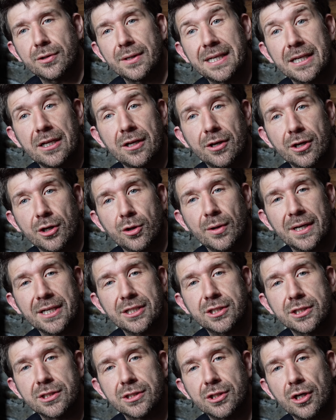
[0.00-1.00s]
I had a lot of
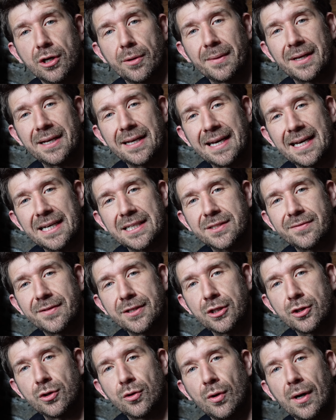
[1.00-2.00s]
questions on my last
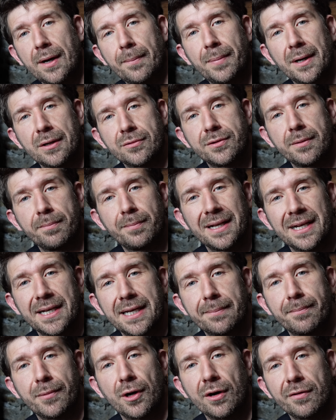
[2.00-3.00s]
video about the
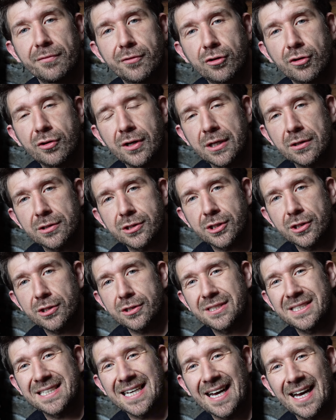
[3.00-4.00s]
buildup of
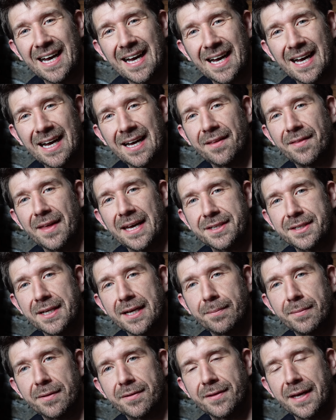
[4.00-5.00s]
creosote, tar, that
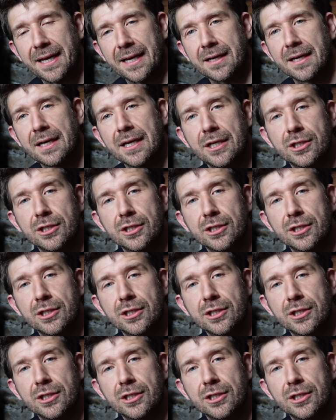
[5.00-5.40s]
type of thing.